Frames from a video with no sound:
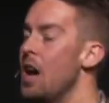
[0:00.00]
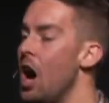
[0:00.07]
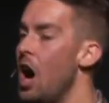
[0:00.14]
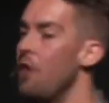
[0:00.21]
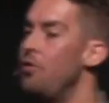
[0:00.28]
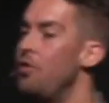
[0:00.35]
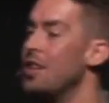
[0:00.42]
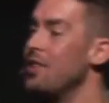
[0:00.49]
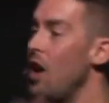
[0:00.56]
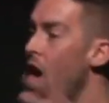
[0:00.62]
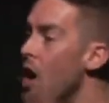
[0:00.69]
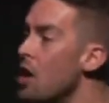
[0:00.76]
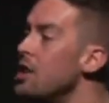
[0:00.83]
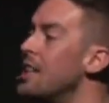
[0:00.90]
of this
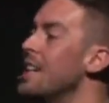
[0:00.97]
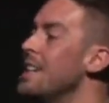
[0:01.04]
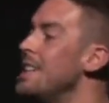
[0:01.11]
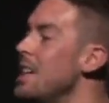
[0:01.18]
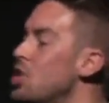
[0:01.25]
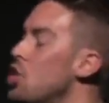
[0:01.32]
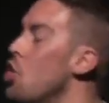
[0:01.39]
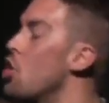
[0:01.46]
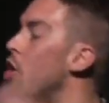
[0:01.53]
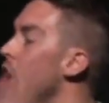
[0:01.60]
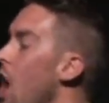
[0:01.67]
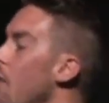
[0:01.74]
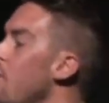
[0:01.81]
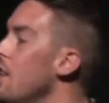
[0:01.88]
unconditional
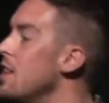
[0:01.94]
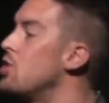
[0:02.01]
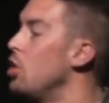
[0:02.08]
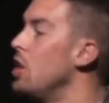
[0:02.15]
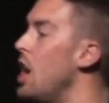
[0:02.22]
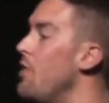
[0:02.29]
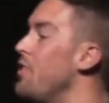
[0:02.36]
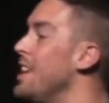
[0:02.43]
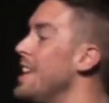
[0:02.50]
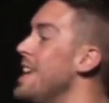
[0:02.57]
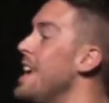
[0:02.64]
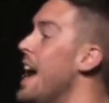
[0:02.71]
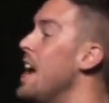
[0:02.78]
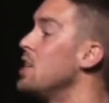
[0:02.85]
covenantal love that
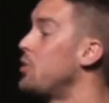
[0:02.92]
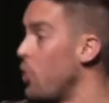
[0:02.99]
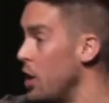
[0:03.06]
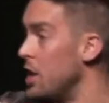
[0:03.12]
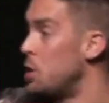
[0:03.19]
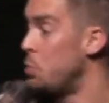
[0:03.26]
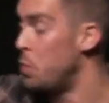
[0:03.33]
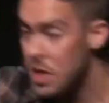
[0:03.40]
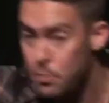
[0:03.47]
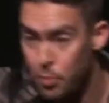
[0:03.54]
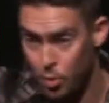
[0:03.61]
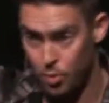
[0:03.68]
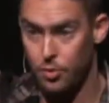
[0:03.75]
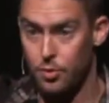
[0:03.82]
he has for his
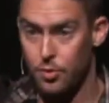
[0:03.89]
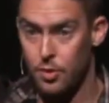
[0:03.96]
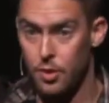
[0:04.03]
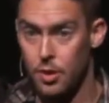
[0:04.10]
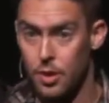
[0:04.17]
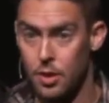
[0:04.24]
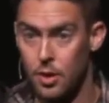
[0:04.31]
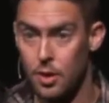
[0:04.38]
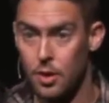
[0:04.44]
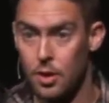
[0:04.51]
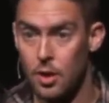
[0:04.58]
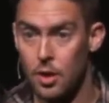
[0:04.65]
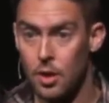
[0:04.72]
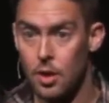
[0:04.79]
people
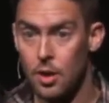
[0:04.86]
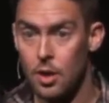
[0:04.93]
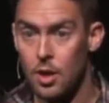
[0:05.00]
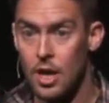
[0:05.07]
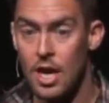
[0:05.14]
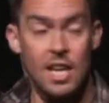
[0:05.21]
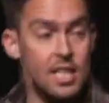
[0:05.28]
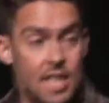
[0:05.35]
it